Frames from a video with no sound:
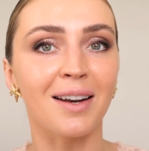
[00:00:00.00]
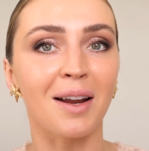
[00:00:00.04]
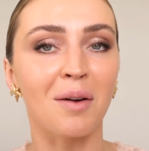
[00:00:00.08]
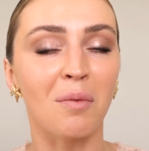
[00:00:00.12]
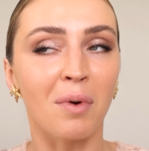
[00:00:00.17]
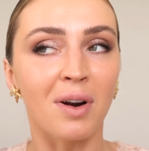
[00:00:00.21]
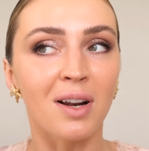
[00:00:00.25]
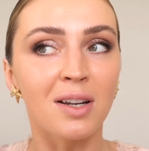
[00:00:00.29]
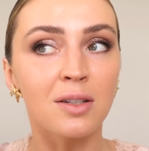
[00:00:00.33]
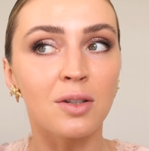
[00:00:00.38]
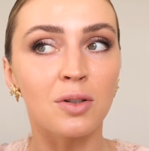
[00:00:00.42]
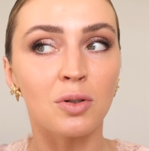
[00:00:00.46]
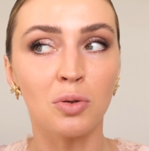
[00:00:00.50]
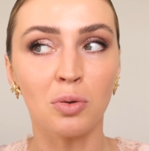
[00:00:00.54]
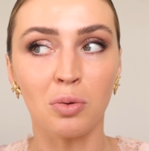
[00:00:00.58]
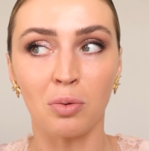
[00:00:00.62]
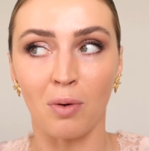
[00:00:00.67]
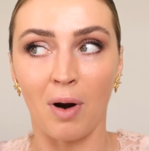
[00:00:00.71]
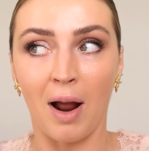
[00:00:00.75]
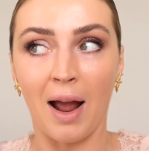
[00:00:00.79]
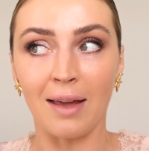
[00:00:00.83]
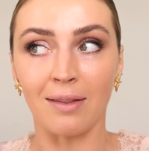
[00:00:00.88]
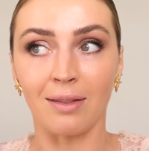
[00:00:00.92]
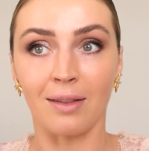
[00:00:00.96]
I wanted to
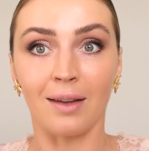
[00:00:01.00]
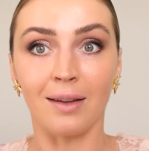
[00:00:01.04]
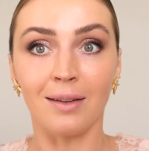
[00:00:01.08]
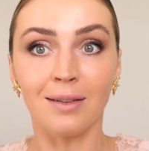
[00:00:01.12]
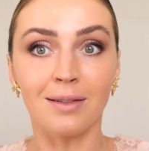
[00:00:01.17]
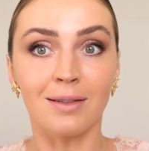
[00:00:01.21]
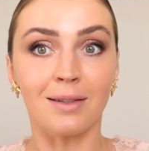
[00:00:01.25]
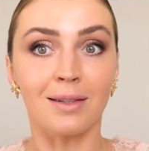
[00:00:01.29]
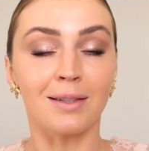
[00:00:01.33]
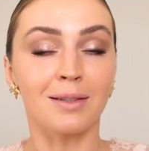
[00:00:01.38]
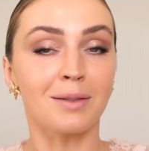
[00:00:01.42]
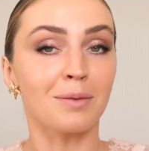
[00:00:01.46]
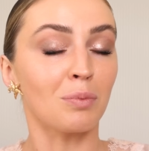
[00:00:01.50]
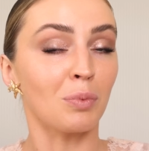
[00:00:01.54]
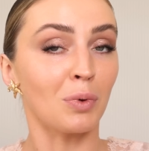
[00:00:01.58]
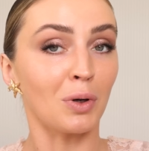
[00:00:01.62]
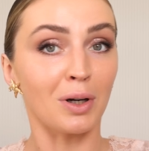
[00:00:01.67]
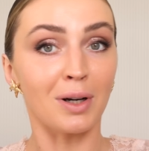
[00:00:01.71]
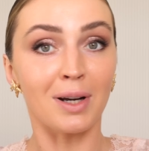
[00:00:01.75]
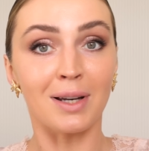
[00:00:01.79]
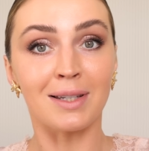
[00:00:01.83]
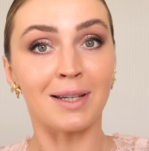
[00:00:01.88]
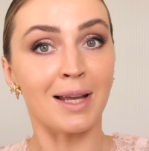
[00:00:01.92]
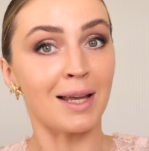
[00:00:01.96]
try this. We're
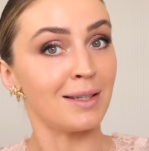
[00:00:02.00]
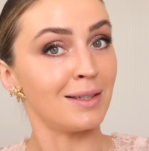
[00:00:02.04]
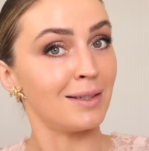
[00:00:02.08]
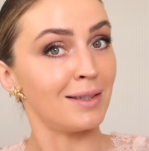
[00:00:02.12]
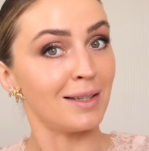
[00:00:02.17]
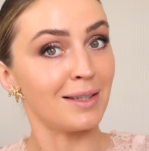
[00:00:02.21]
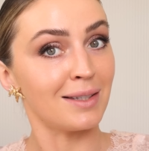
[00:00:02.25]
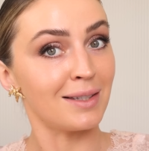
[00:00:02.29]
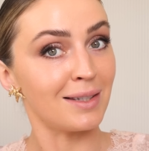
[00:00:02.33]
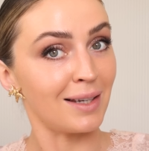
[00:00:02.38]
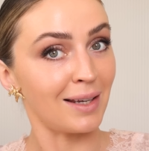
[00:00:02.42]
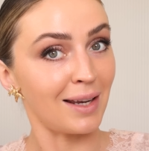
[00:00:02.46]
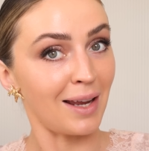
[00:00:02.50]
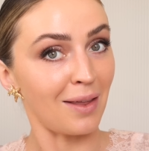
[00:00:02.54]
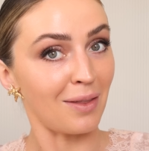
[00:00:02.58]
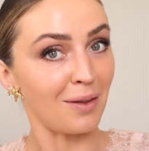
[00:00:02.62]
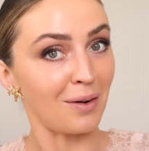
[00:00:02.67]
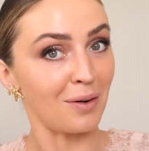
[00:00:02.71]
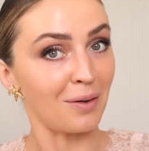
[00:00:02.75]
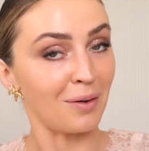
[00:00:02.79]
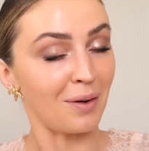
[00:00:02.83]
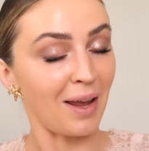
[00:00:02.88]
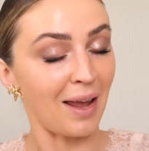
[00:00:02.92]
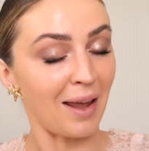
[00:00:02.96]
gonna test this
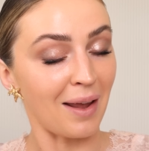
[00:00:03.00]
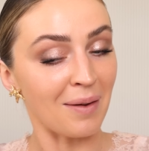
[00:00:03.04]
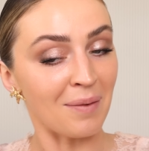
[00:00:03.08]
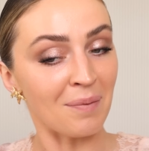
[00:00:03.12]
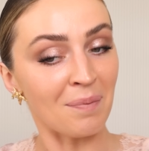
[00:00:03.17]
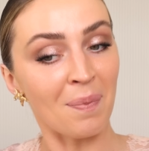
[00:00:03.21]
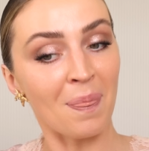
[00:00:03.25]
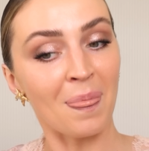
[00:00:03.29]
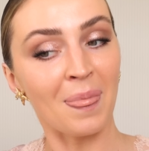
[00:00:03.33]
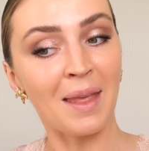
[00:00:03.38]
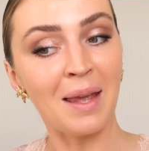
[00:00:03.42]
together, okay?